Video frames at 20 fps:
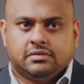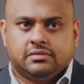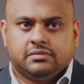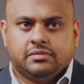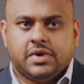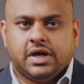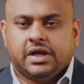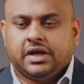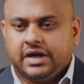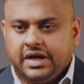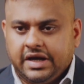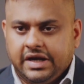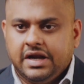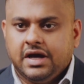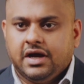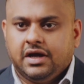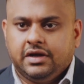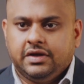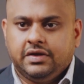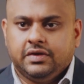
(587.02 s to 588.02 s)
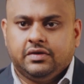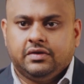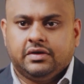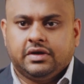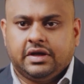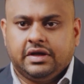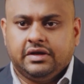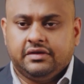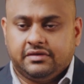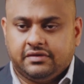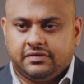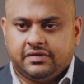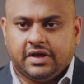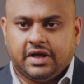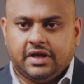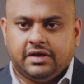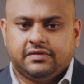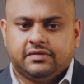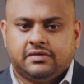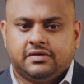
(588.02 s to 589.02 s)
by Ray Dalio. It
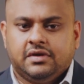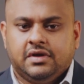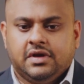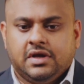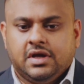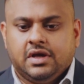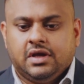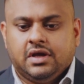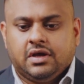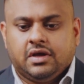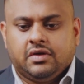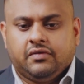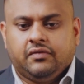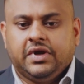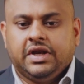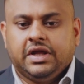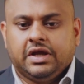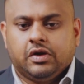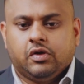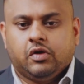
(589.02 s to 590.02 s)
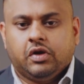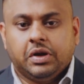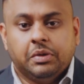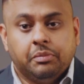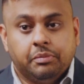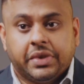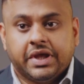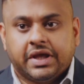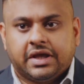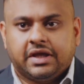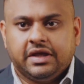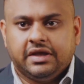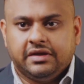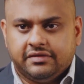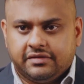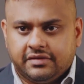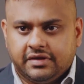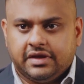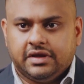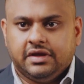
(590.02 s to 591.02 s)
says winning an Olympic
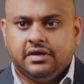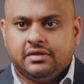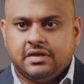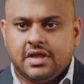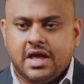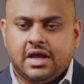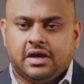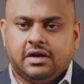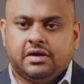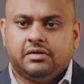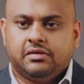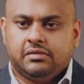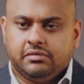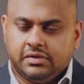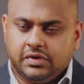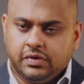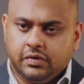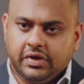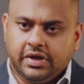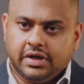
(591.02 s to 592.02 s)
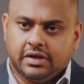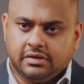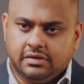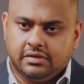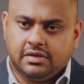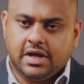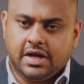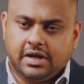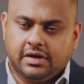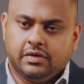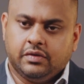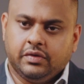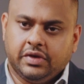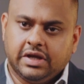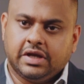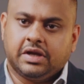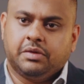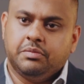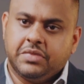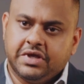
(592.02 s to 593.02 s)
easy than
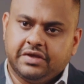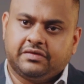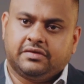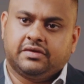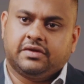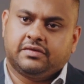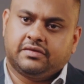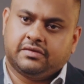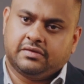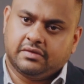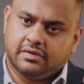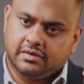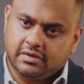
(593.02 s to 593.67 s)
doing a business